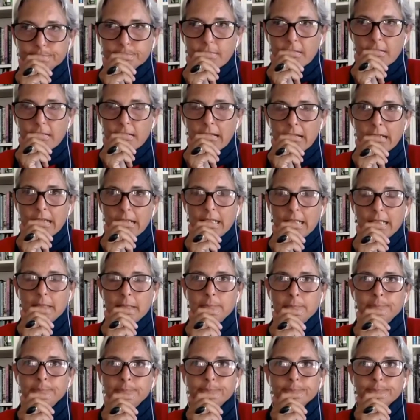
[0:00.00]

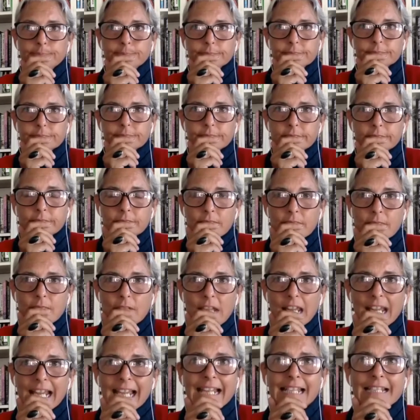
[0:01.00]

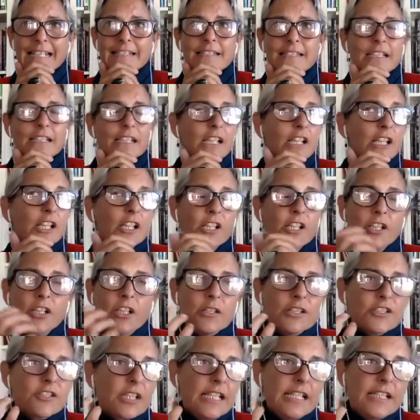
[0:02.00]
And you know,
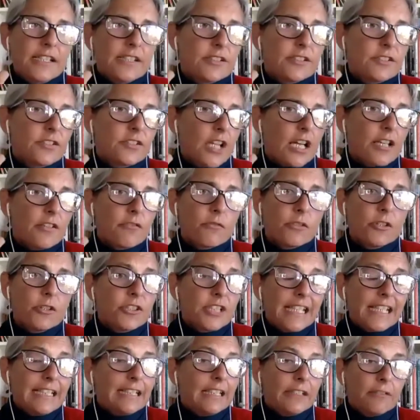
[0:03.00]
it's done
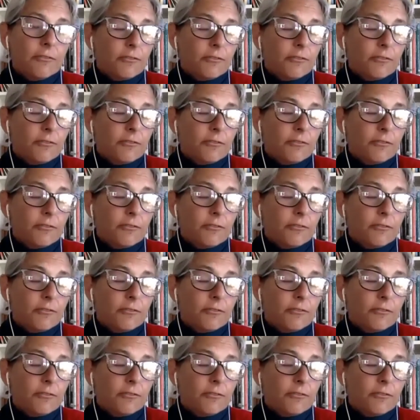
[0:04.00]
routinely.